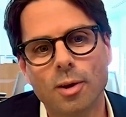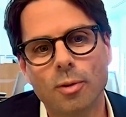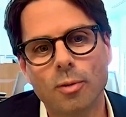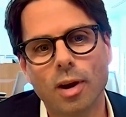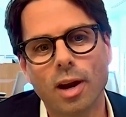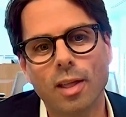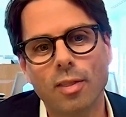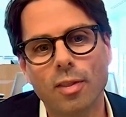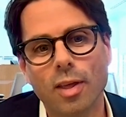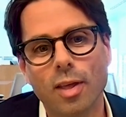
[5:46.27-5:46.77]

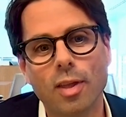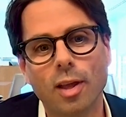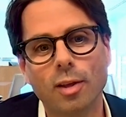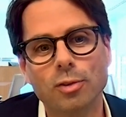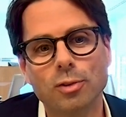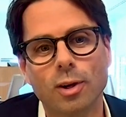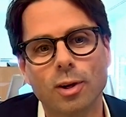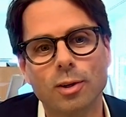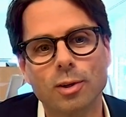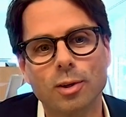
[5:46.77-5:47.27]
Right. And then they
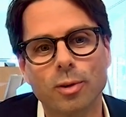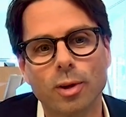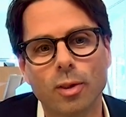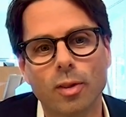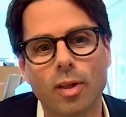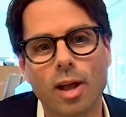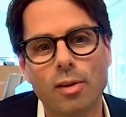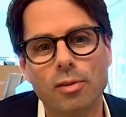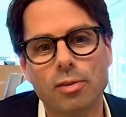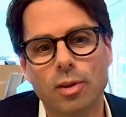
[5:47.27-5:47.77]
start to
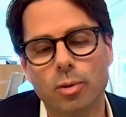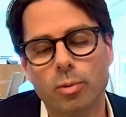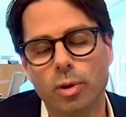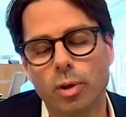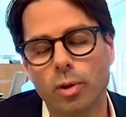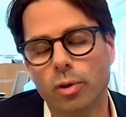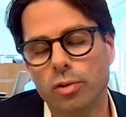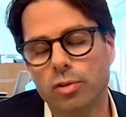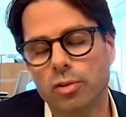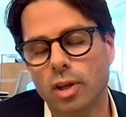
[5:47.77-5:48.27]
realize that
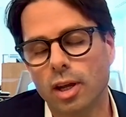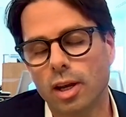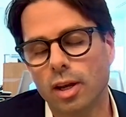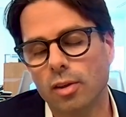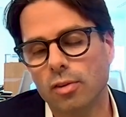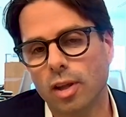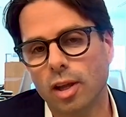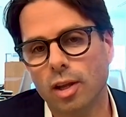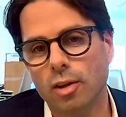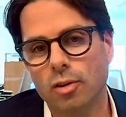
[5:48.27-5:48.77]
real estate
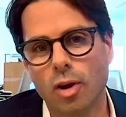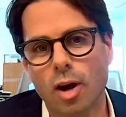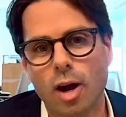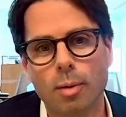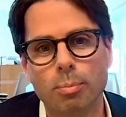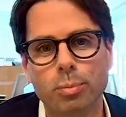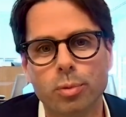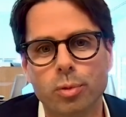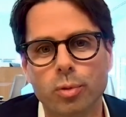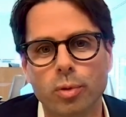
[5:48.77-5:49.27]
is a
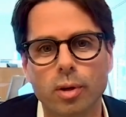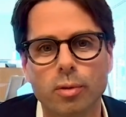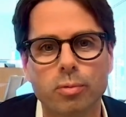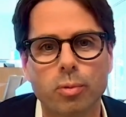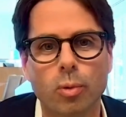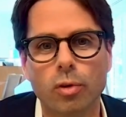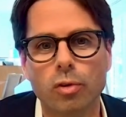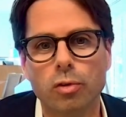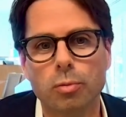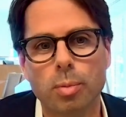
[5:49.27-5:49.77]
top 3 or
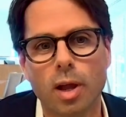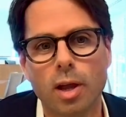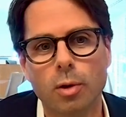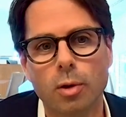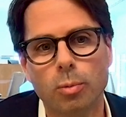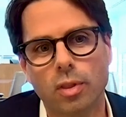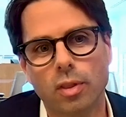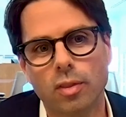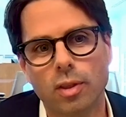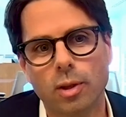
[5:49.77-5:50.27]
4 spend
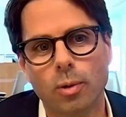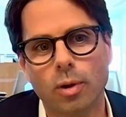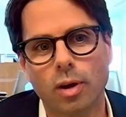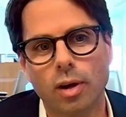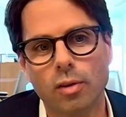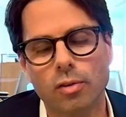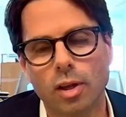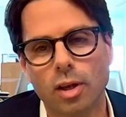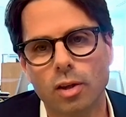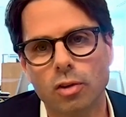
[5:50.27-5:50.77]
within the
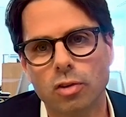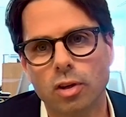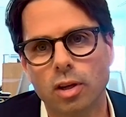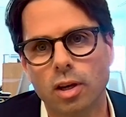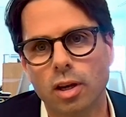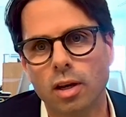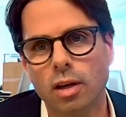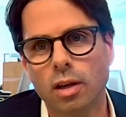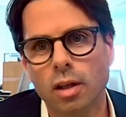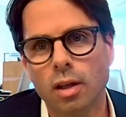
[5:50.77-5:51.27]

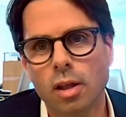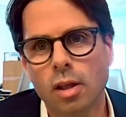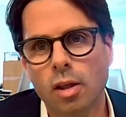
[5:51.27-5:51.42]
organization and